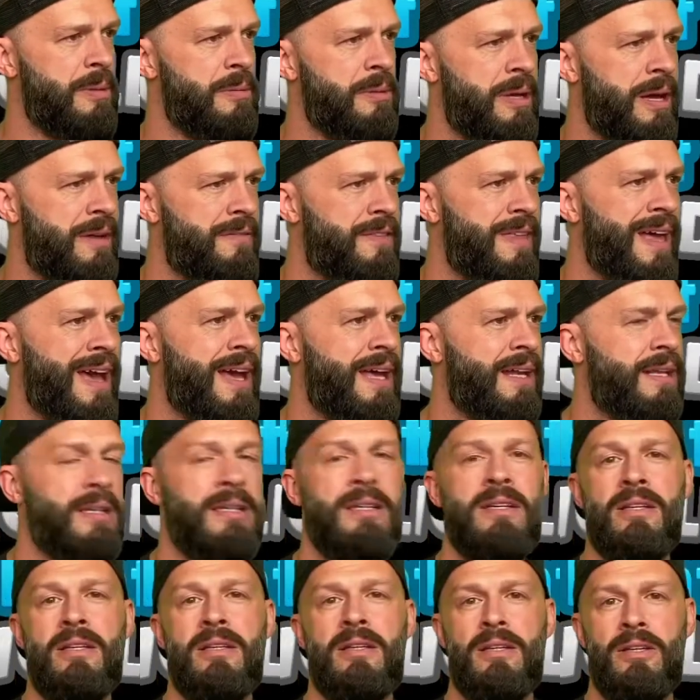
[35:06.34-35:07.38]
have that
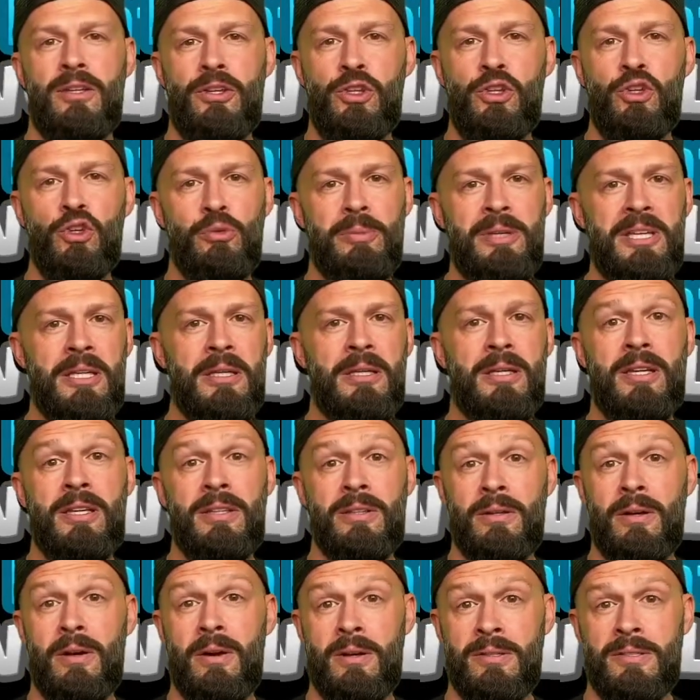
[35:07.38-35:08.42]
QB in
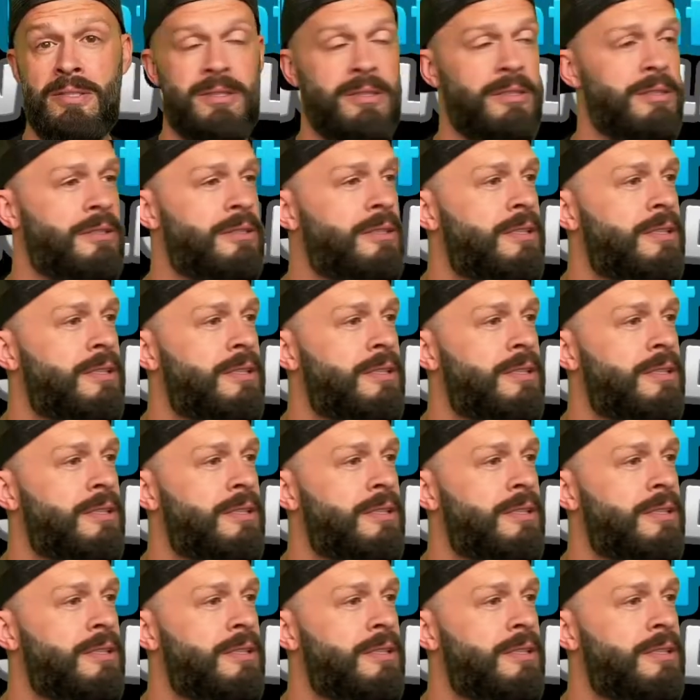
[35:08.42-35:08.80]
their arsenal?